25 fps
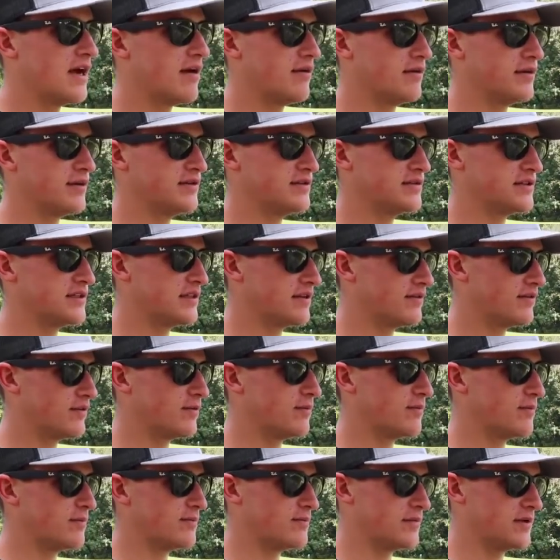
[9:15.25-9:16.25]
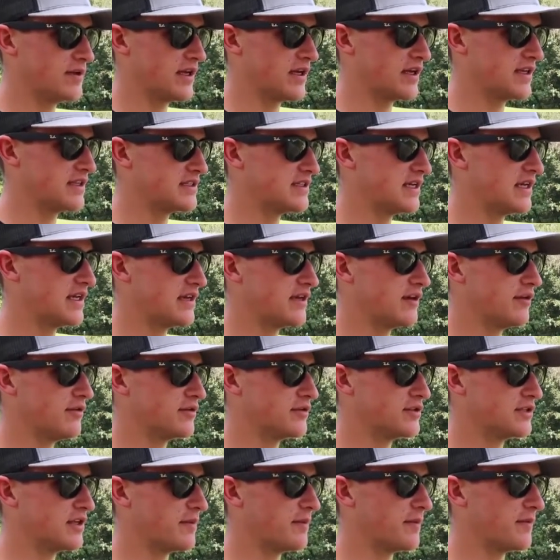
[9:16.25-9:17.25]
I would use a different, you know, like a Senko
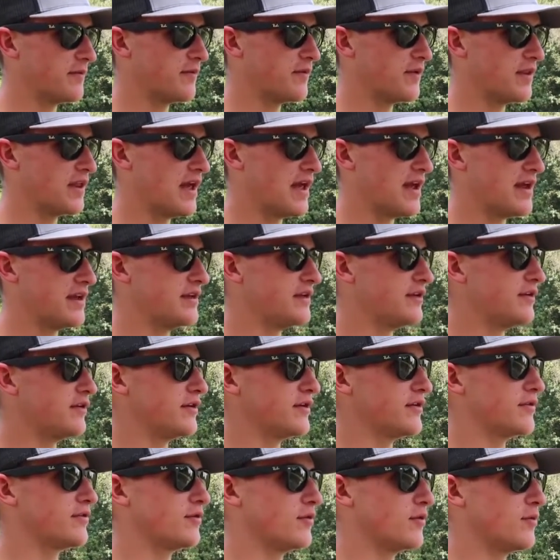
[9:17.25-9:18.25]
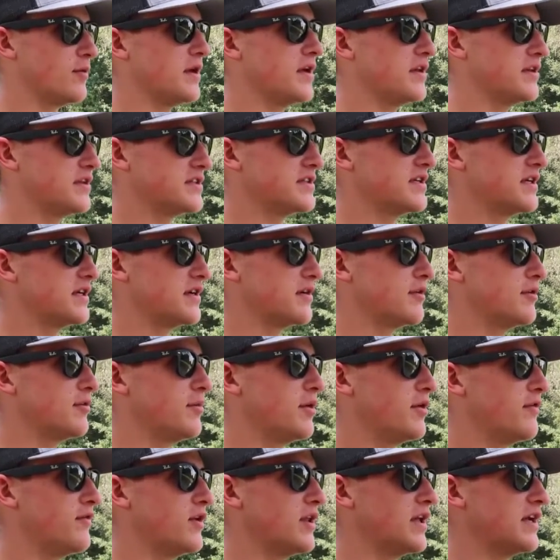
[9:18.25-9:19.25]
or something for that. You know, you can throw a weightless Senko
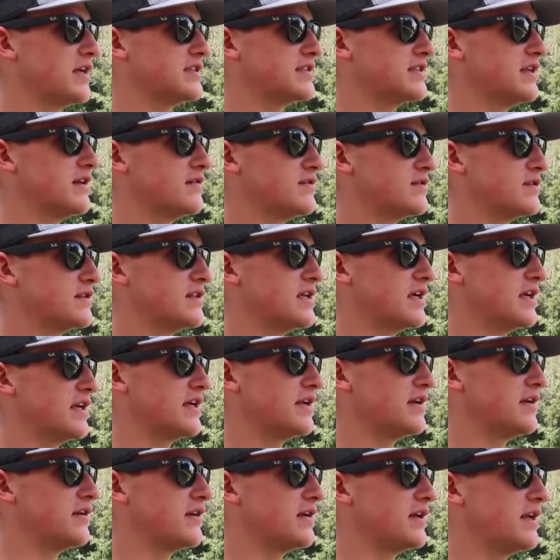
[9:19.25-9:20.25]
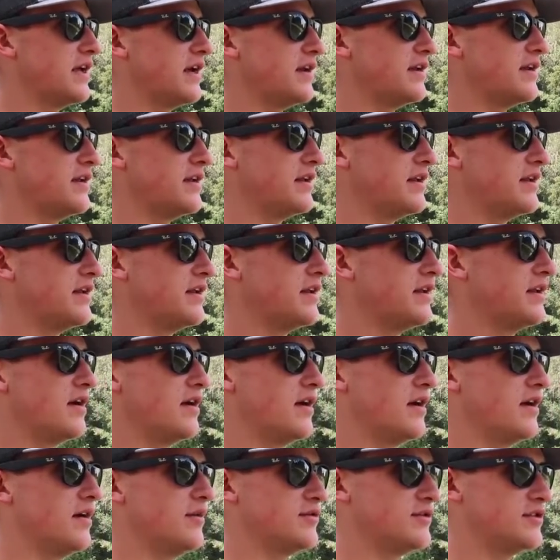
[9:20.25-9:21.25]
above all that stuff, so it's not getting all down in it.
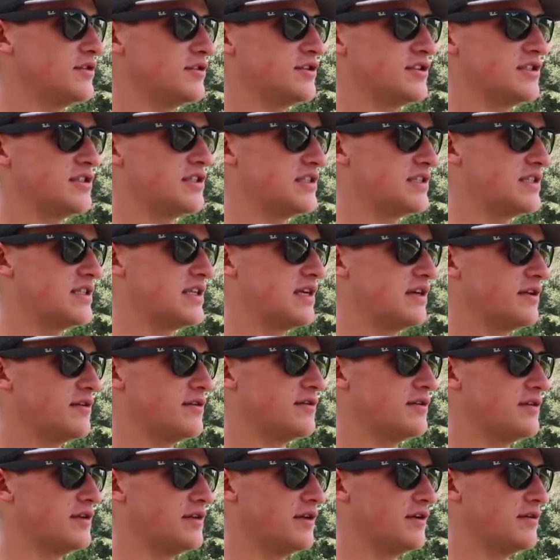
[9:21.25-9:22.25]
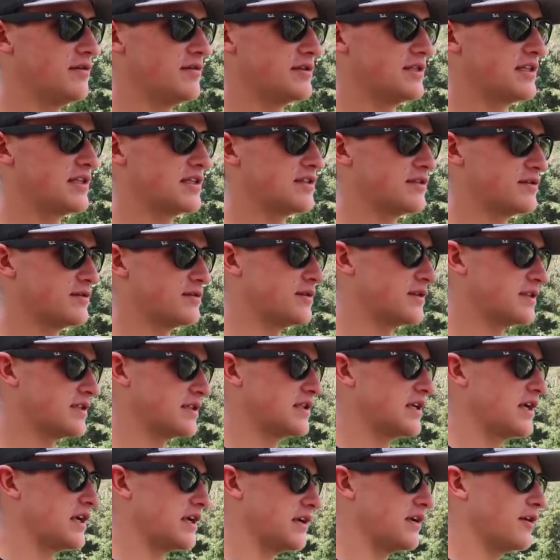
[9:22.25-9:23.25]
Or just a standard, you know, Texas rig
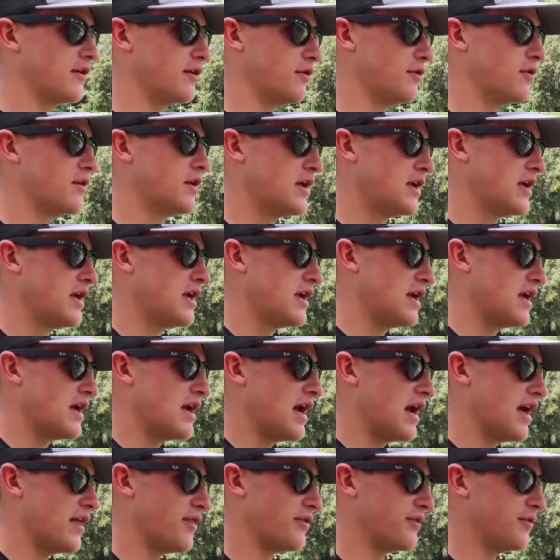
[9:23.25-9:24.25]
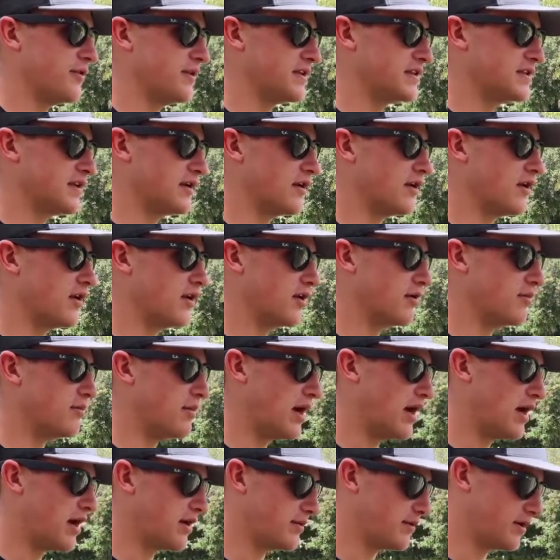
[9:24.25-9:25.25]
Senko. I throw this on a hard
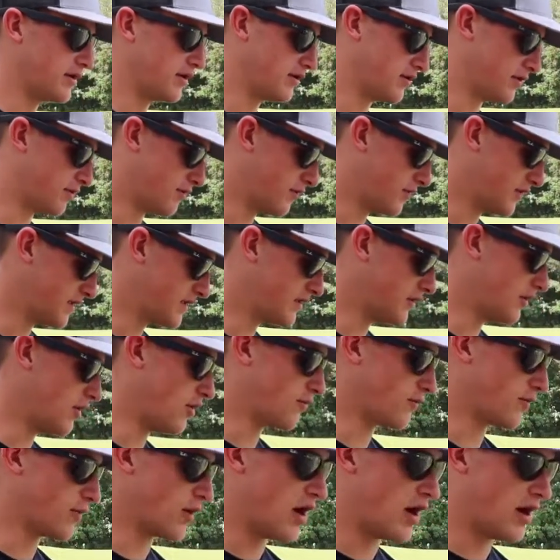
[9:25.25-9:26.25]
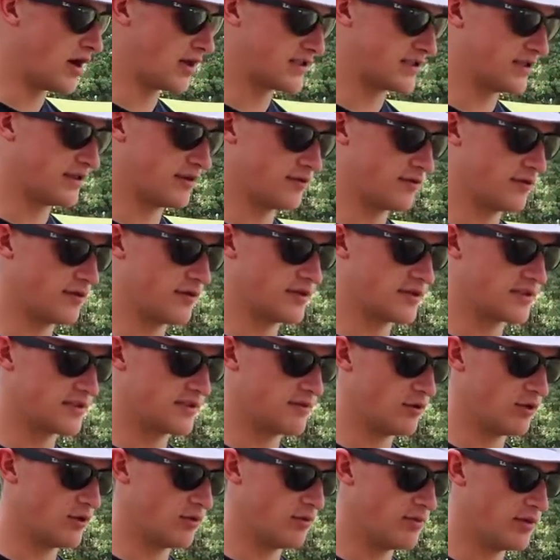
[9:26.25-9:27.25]
bottom. You can throw this along rocks. You can throw it in
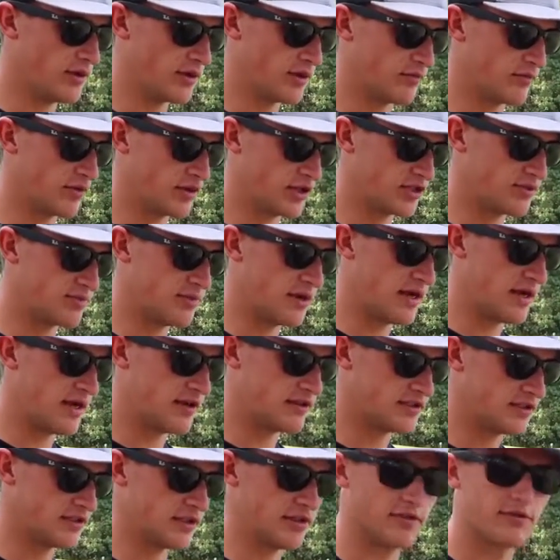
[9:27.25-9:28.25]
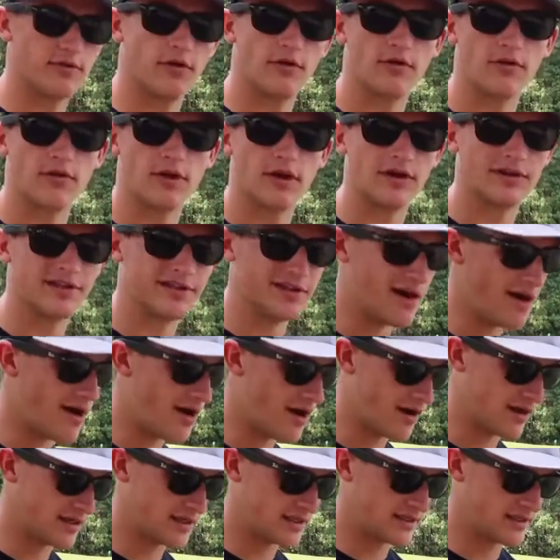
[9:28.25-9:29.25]
some old brush piles. You can throw it around
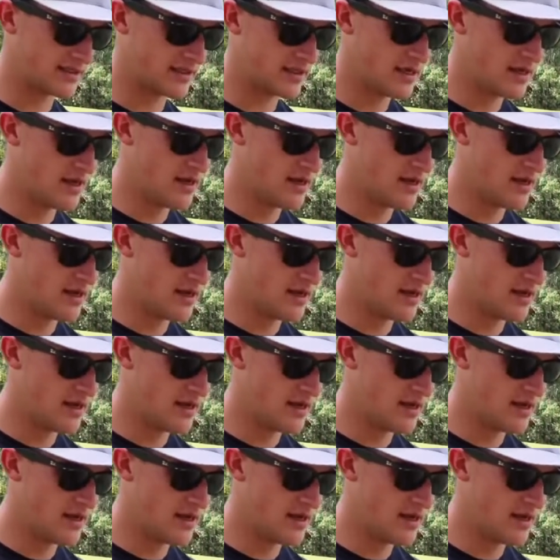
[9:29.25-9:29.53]
docks.